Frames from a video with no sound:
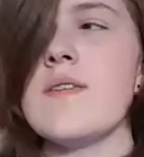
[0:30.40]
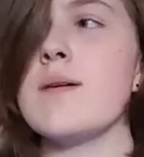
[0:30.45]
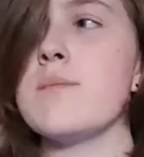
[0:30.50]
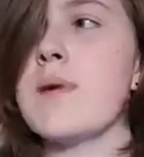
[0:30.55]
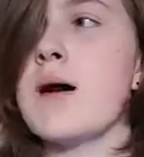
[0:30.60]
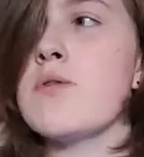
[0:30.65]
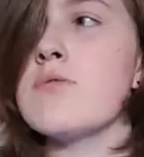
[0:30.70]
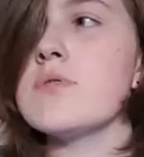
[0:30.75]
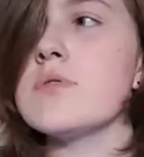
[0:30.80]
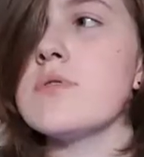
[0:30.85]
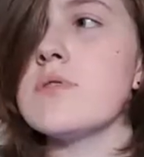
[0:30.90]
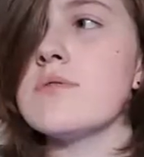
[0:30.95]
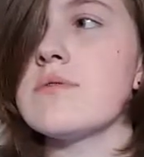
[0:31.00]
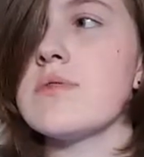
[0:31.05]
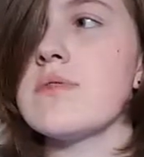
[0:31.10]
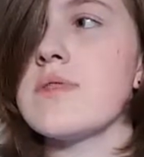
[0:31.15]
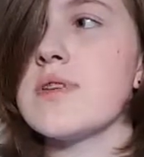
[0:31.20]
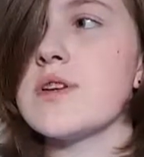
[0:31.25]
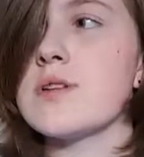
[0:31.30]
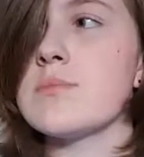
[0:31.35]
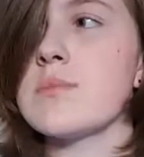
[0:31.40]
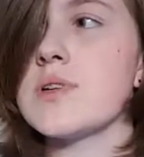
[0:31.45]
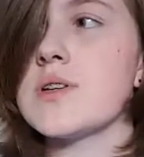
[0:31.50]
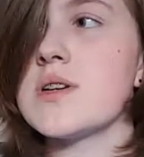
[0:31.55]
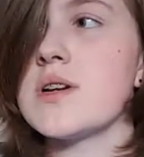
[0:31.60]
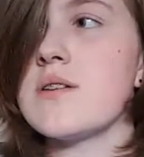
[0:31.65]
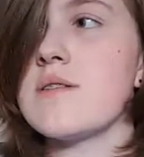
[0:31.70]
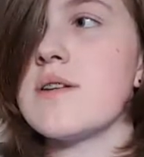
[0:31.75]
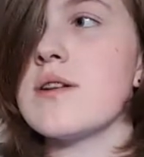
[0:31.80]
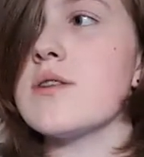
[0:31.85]
The amount of revision
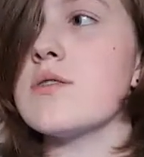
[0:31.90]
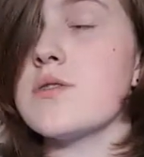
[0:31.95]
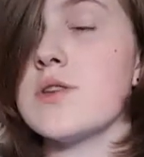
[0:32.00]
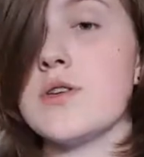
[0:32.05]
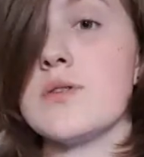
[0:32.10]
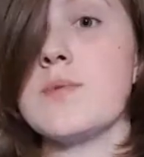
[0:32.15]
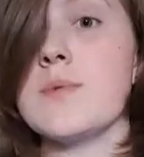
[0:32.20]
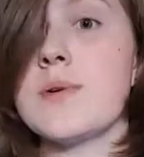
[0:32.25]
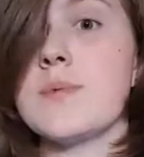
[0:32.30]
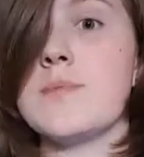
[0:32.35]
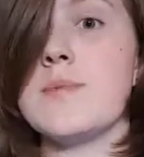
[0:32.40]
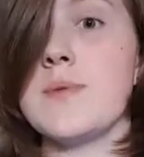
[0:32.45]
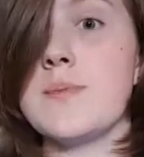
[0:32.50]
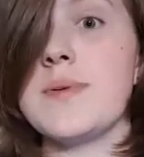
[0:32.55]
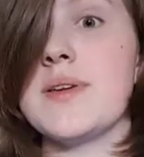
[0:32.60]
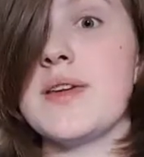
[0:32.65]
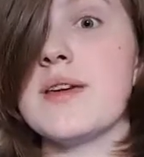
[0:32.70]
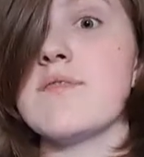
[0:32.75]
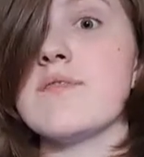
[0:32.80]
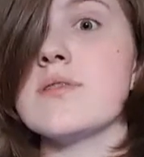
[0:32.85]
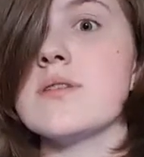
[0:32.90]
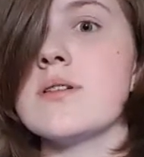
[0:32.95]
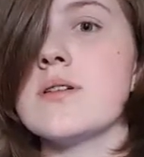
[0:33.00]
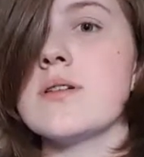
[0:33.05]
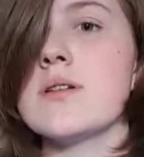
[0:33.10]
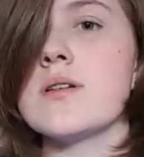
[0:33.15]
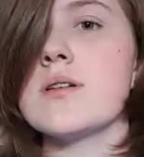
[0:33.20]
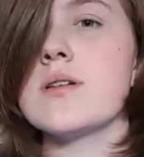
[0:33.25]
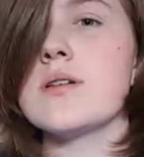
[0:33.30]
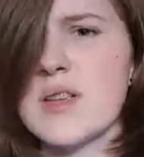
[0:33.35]
material you will be given
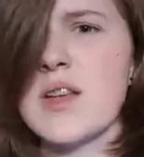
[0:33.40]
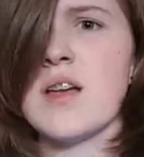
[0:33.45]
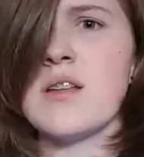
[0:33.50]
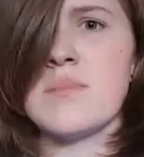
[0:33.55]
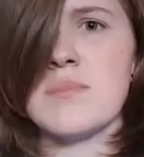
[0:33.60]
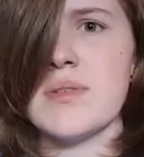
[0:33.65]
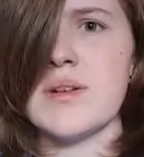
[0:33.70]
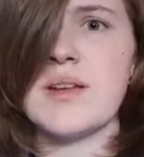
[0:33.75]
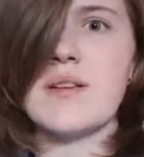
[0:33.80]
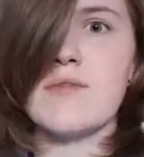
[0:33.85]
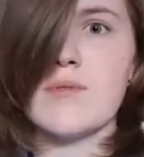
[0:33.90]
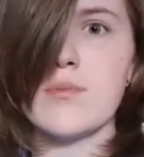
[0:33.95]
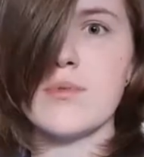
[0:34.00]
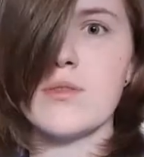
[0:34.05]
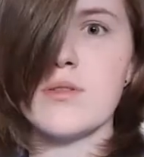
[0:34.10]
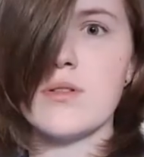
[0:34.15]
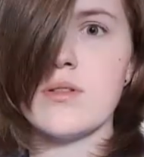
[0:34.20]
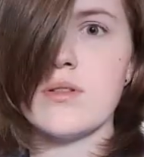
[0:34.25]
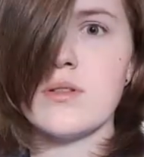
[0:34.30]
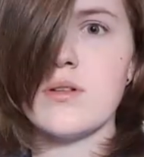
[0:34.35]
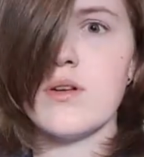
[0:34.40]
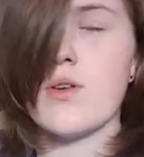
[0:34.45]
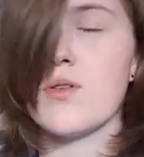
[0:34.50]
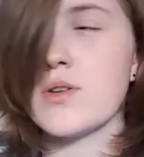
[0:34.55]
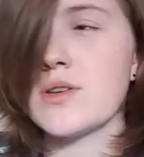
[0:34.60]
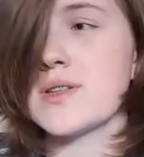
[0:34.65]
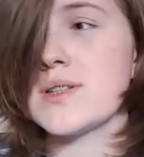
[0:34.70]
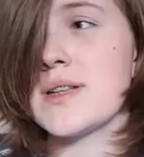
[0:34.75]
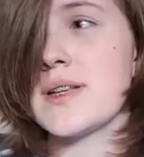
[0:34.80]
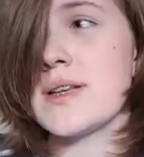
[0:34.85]
is unbelievable,
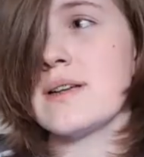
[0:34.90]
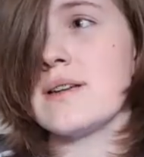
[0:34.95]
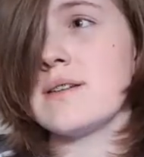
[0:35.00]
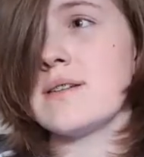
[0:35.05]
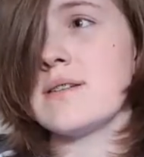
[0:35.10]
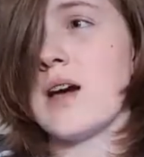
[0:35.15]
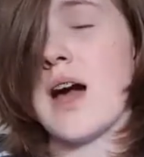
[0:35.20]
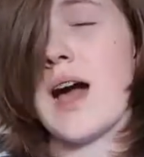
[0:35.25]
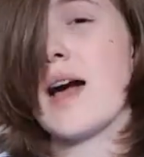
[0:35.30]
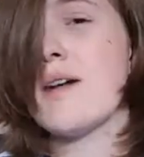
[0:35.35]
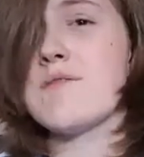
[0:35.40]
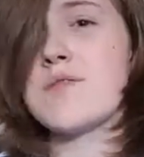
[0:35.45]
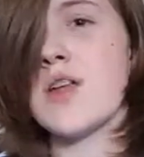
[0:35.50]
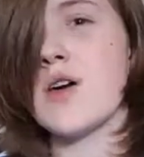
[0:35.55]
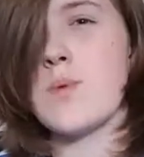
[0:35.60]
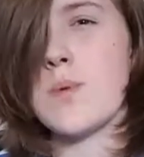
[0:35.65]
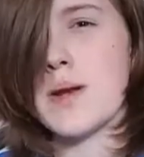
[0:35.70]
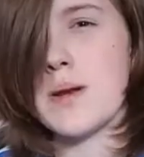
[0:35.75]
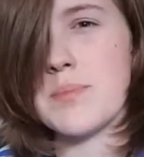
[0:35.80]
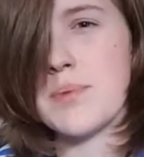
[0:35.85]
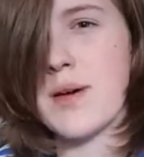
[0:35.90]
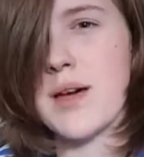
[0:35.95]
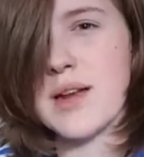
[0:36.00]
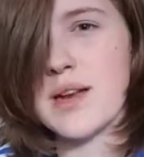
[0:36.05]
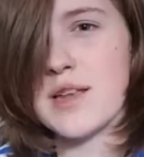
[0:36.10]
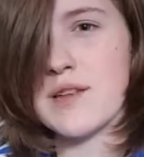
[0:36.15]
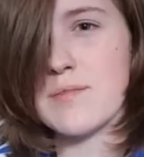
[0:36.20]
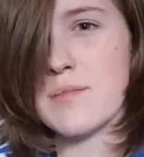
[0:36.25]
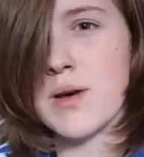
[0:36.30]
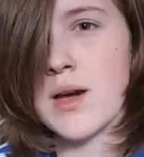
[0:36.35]
honestly. I have nowhere to put
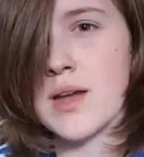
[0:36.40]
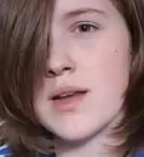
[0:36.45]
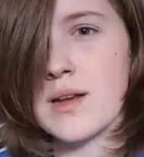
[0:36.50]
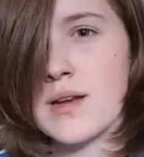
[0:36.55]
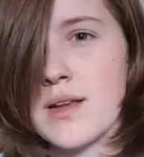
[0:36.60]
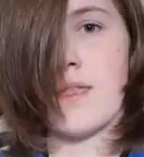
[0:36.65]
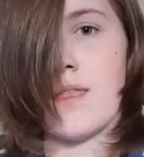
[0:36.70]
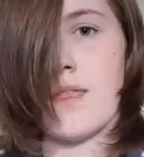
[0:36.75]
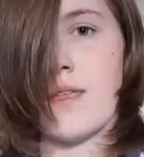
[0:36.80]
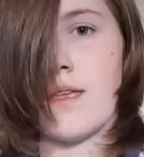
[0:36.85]
any of mine.